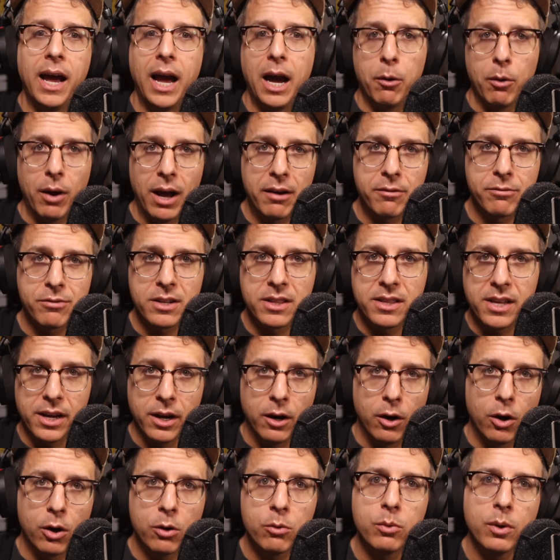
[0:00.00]
However, they
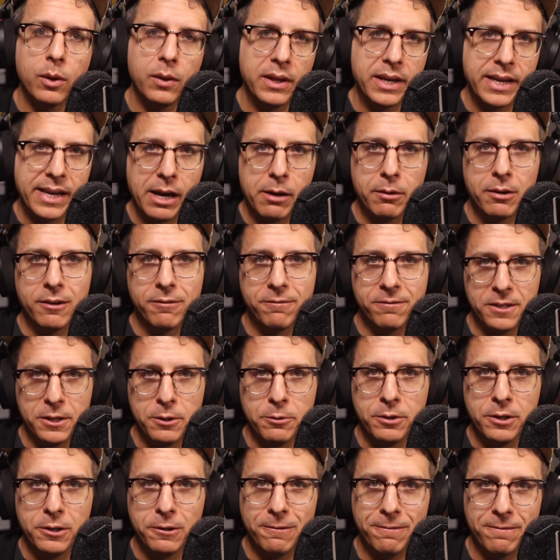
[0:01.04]
are rolling out a
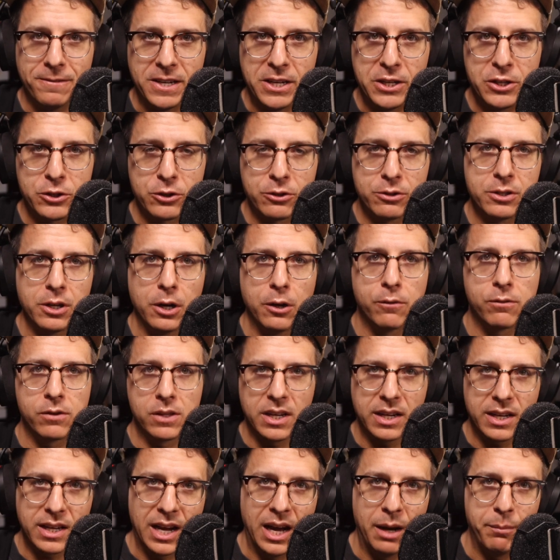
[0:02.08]
few new features over
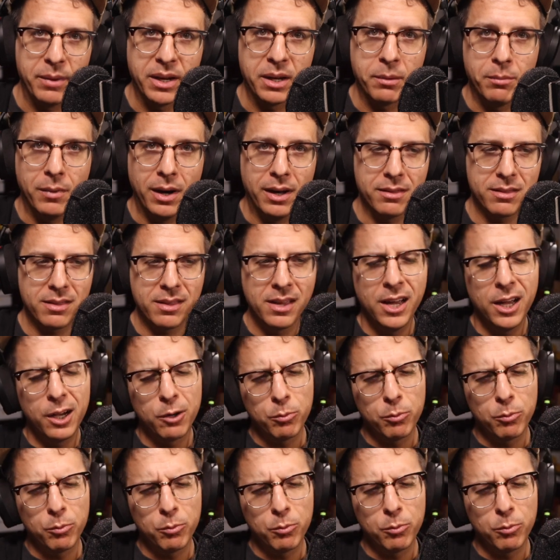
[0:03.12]
the coming month,